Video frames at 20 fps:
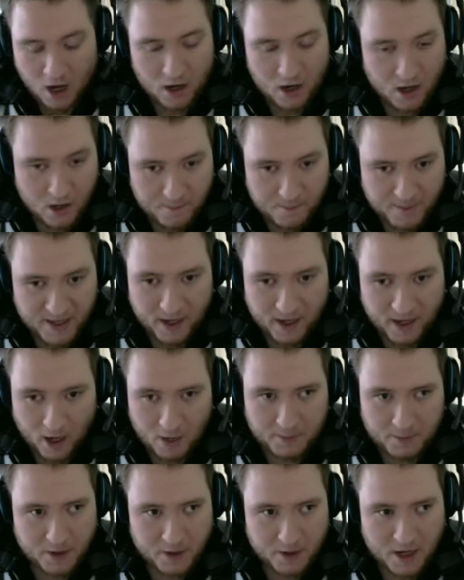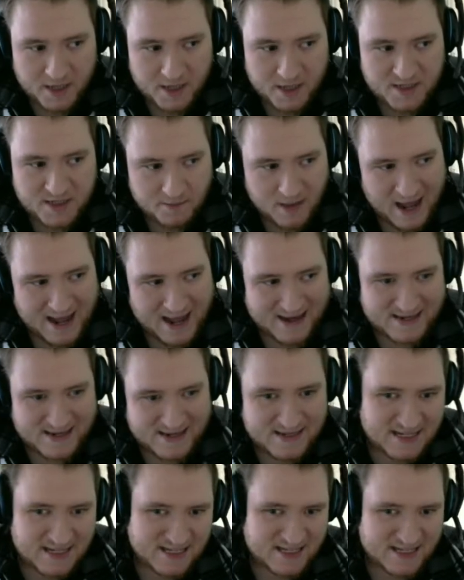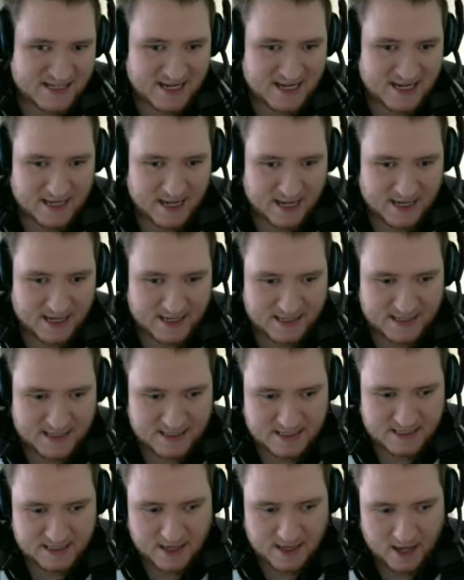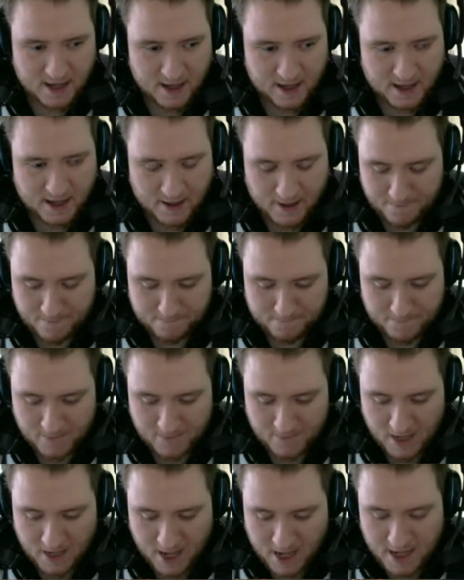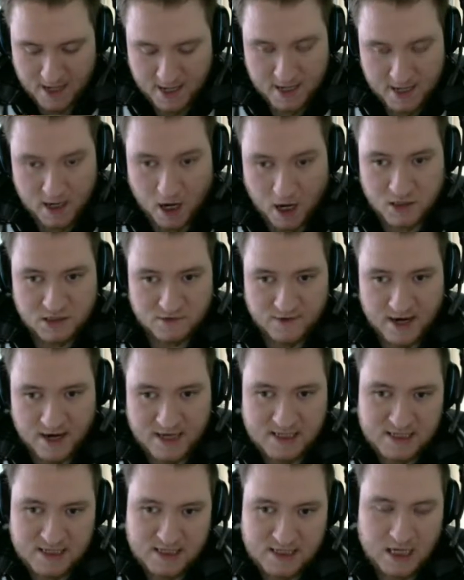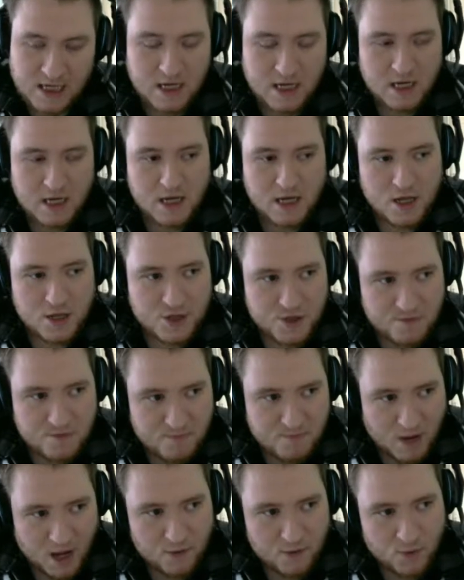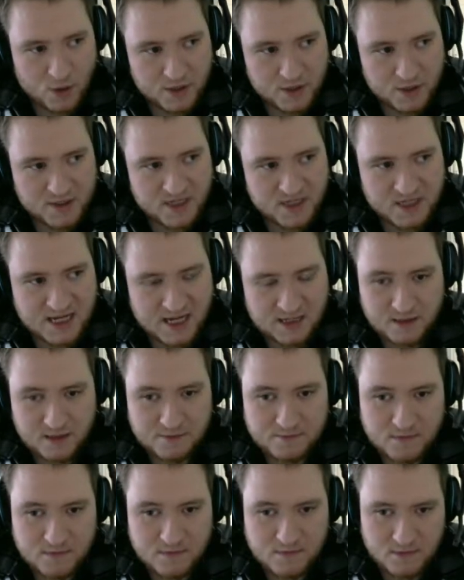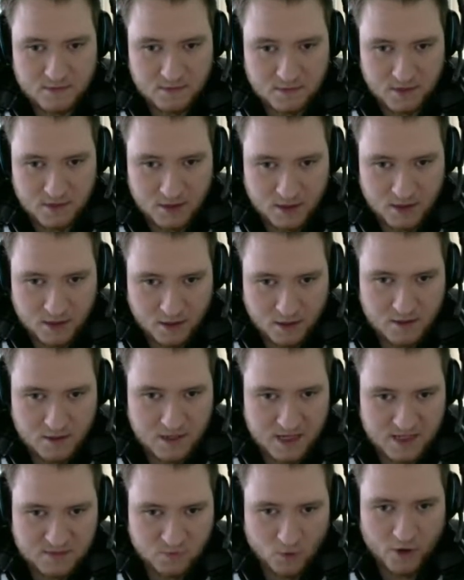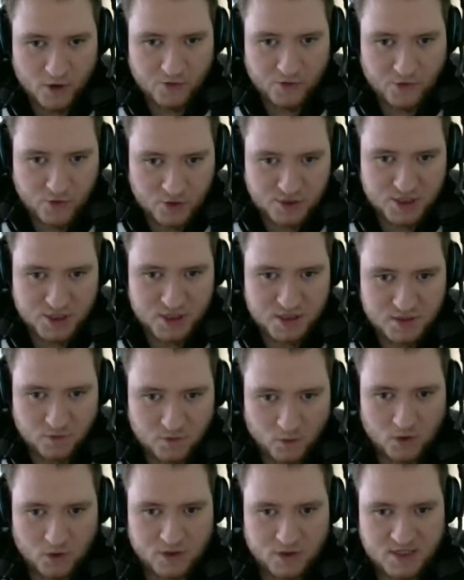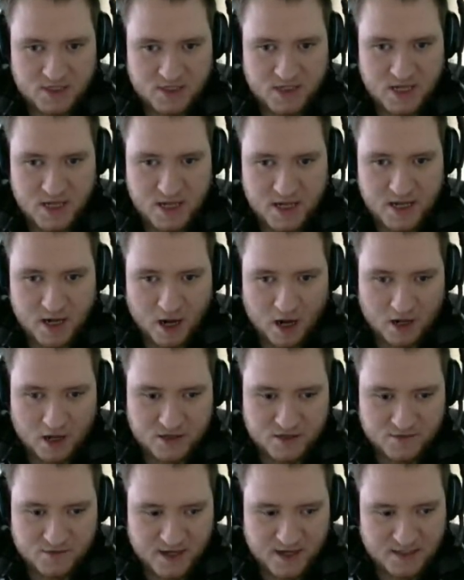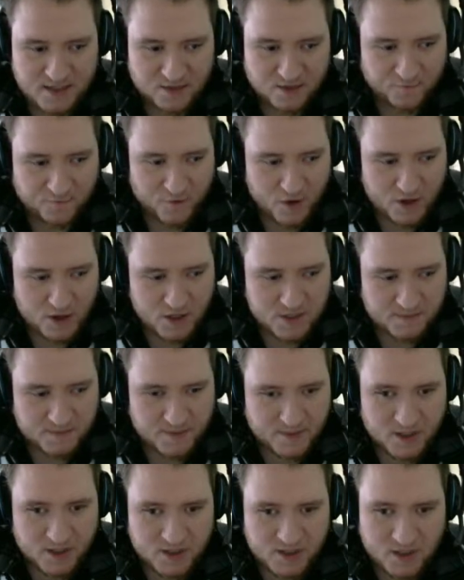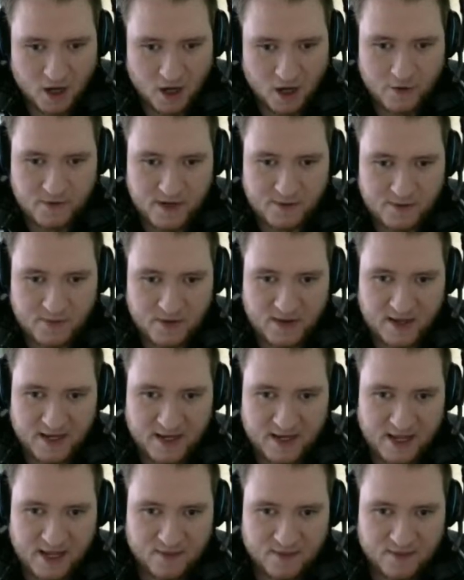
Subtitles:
big armor item and a Heart of Tarask, you might want to tell them, you know, it's worth nudging towards the Heart of Tarask first, because not only will they get